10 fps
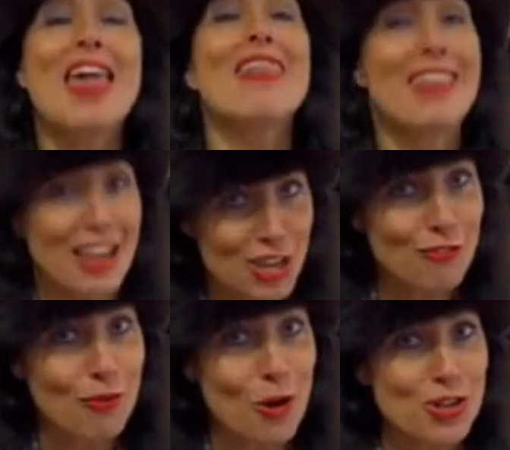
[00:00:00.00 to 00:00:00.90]
Thank you
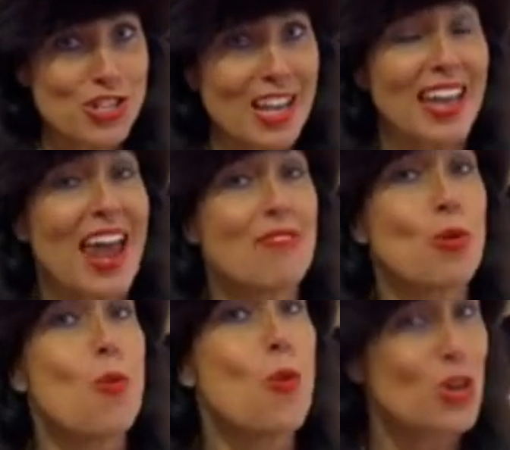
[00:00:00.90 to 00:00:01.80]
for watching and have a
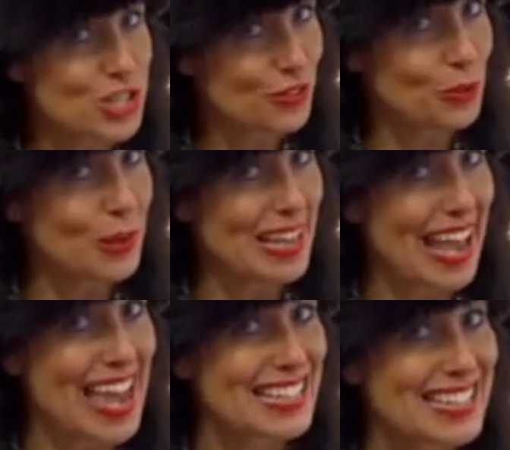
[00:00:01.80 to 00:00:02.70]
wonderful
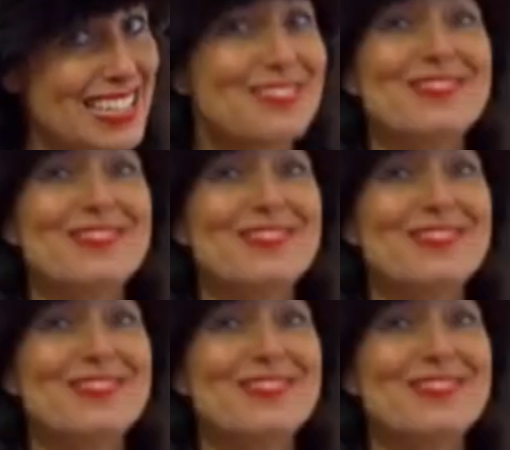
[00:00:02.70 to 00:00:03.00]
weekend.